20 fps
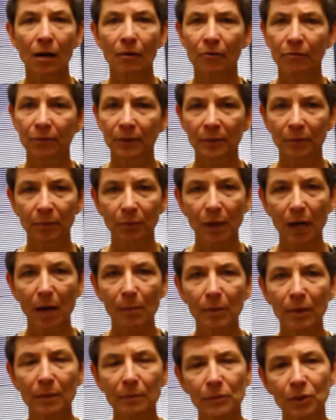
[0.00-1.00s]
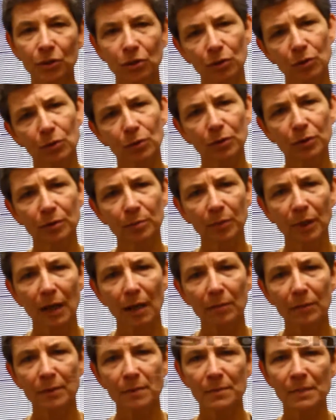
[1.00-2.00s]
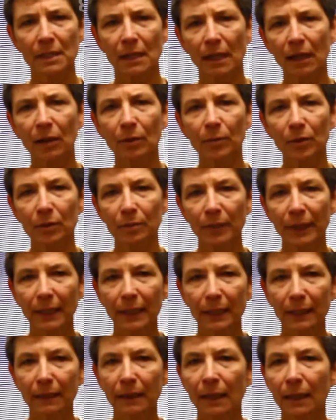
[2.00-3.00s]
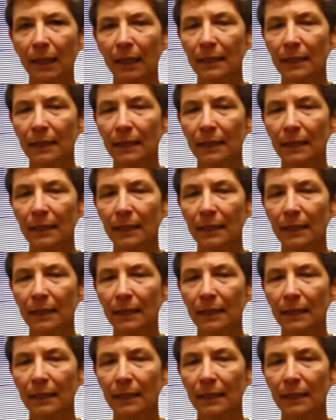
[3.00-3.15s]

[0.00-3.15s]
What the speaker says: foot problems, shoulder problems, elbow pain.